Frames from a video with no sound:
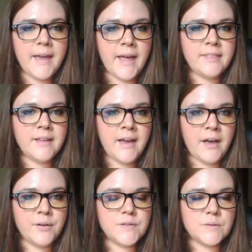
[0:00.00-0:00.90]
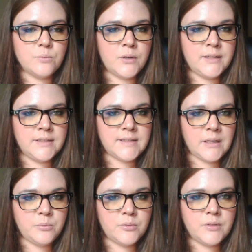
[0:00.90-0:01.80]
At the house, one is
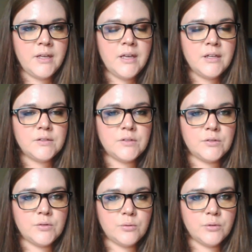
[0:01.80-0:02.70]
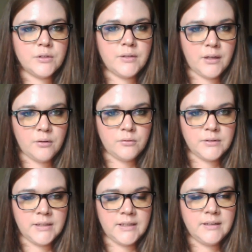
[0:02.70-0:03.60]
able to tour not
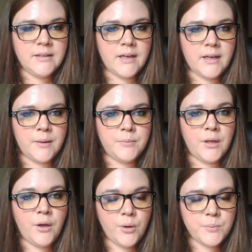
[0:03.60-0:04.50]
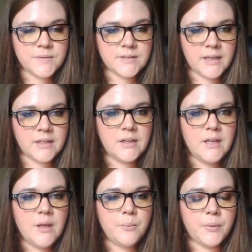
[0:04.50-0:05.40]
only the homestead,
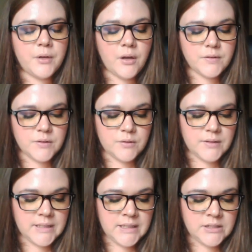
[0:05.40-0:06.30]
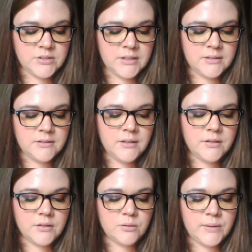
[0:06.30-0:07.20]
but also the kitchen,
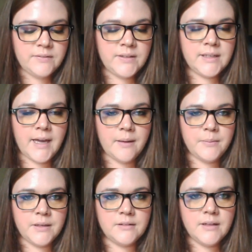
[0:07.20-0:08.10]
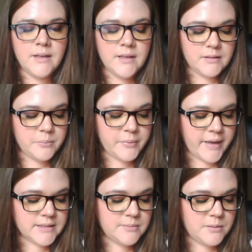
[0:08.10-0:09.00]
the weaving cabin, the
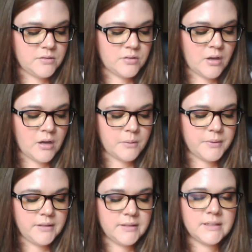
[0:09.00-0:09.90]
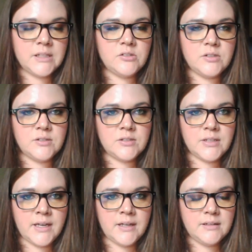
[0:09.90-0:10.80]
blacksmith shop, kitchen
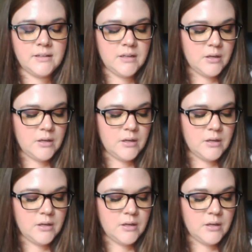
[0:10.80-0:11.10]
shed,